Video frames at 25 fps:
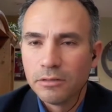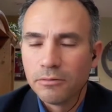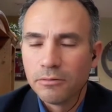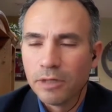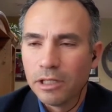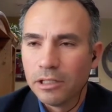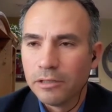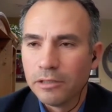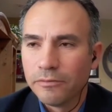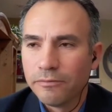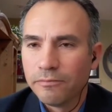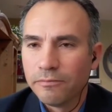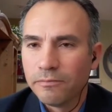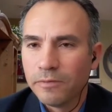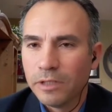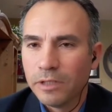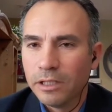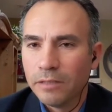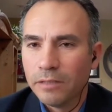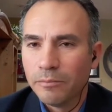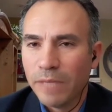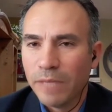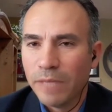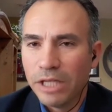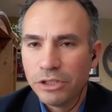rather
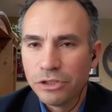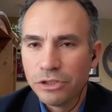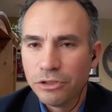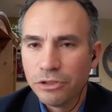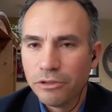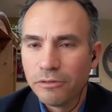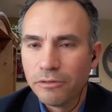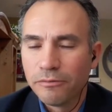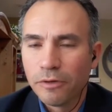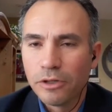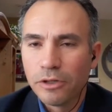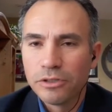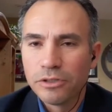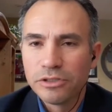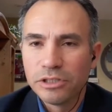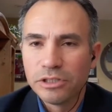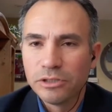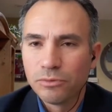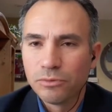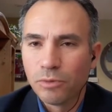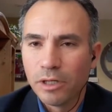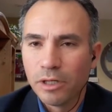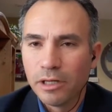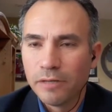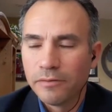major
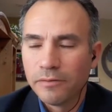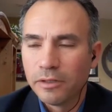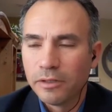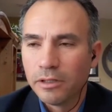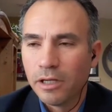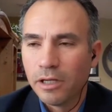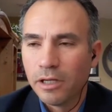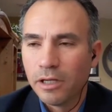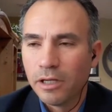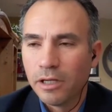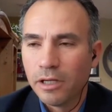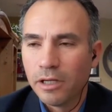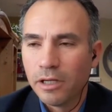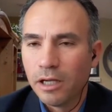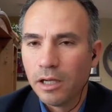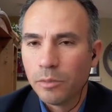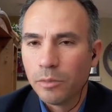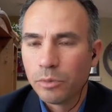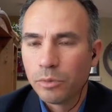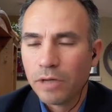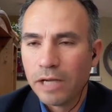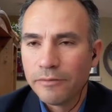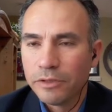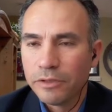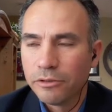universities, wherever
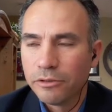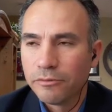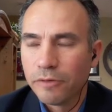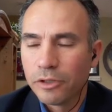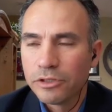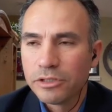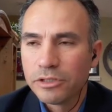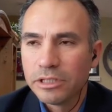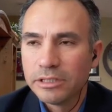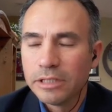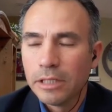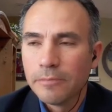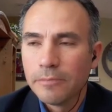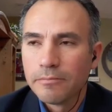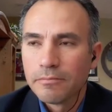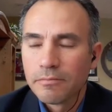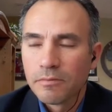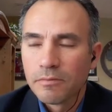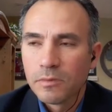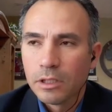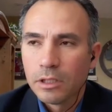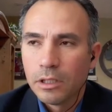private universities.